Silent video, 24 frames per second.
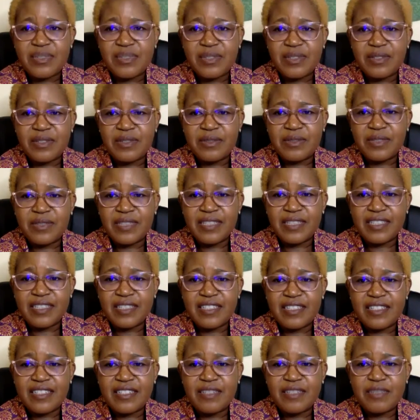well with the
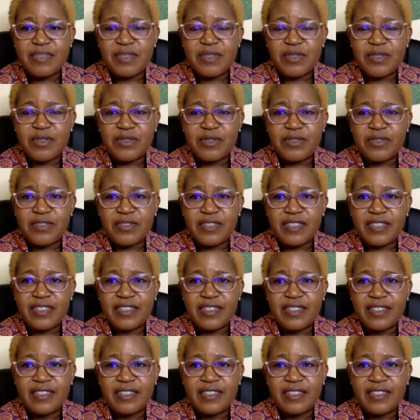team so far.